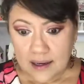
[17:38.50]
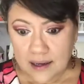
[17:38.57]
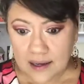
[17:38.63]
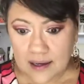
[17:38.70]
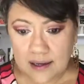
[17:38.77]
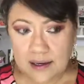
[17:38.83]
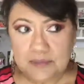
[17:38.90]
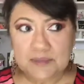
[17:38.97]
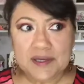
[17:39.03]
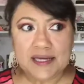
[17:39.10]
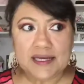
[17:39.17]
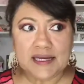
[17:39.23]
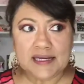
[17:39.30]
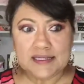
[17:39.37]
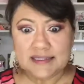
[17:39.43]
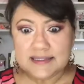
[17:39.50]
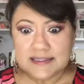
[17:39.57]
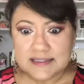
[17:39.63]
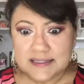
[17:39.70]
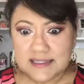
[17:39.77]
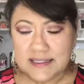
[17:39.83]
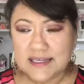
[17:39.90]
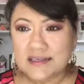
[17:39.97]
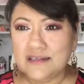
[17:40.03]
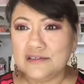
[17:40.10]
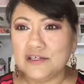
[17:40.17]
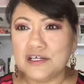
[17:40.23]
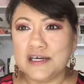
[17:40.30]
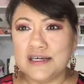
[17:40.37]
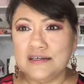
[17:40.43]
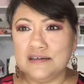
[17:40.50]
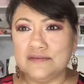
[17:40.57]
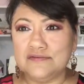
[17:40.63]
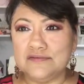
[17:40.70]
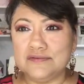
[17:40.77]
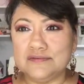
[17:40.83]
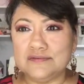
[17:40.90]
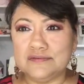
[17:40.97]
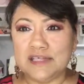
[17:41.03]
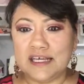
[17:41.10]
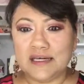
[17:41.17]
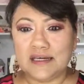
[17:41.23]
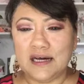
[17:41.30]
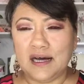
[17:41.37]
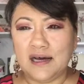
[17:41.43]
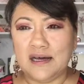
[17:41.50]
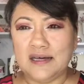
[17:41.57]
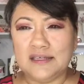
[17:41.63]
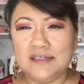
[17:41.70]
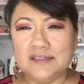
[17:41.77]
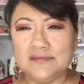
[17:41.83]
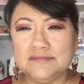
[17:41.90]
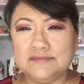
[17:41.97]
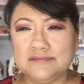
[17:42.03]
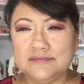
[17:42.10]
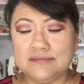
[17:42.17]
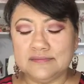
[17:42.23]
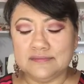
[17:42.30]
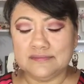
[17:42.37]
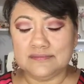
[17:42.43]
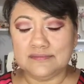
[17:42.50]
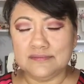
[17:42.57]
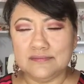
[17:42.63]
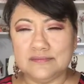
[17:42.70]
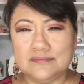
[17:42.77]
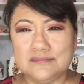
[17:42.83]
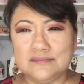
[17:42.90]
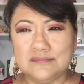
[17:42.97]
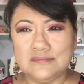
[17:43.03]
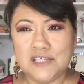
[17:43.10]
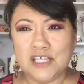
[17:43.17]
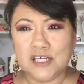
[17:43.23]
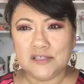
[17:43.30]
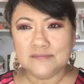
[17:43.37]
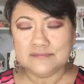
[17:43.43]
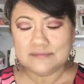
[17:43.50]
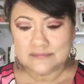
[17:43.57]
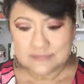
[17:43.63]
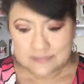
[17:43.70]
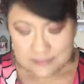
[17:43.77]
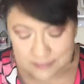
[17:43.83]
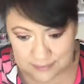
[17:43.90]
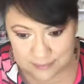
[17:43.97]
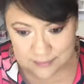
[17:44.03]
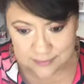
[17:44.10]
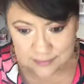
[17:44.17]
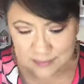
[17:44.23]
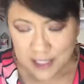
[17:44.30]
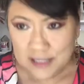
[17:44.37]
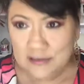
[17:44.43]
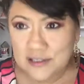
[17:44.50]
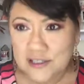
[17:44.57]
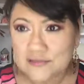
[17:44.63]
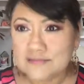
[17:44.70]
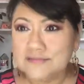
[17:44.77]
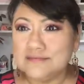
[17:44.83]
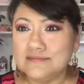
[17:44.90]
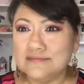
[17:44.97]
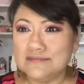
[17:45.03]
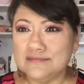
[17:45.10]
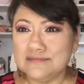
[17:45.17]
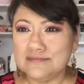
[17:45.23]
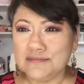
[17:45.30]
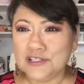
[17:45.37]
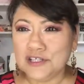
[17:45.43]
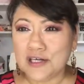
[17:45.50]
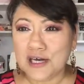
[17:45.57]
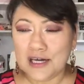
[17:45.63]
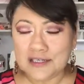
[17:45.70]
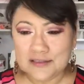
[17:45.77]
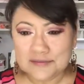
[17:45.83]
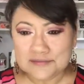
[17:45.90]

um, because it'll look kind of like odd, you know? I don't know, odd.